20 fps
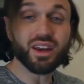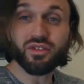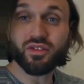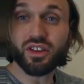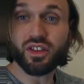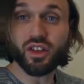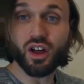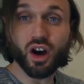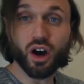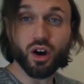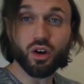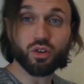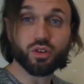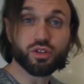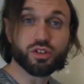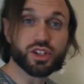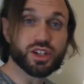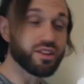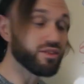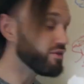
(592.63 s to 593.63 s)
even though
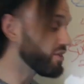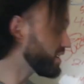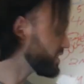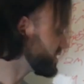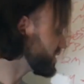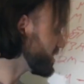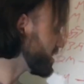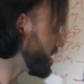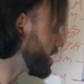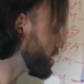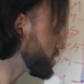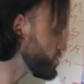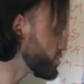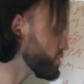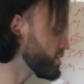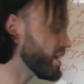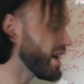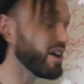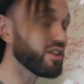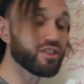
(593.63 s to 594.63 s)
she invested a
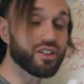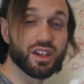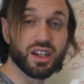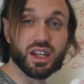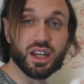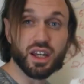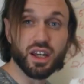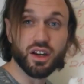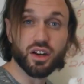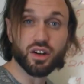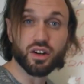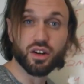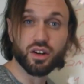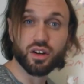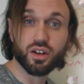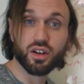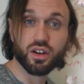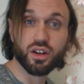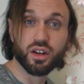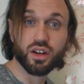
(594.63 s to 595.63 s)
hundred thousand a
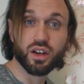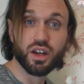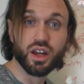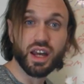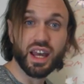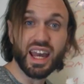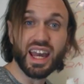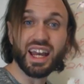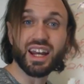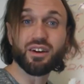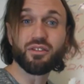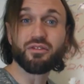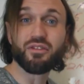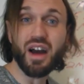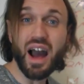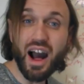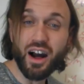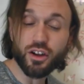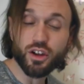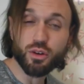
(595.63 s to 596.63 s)
year in a
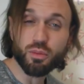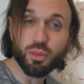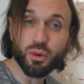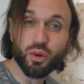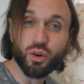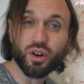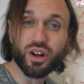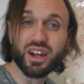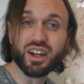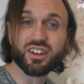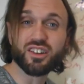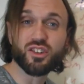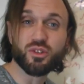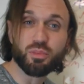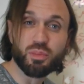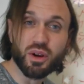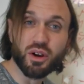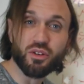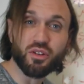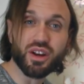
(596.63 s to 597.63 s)
valuable,
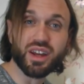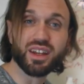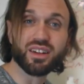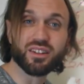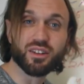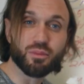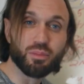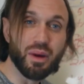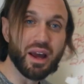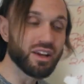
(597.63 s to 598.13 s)
experienced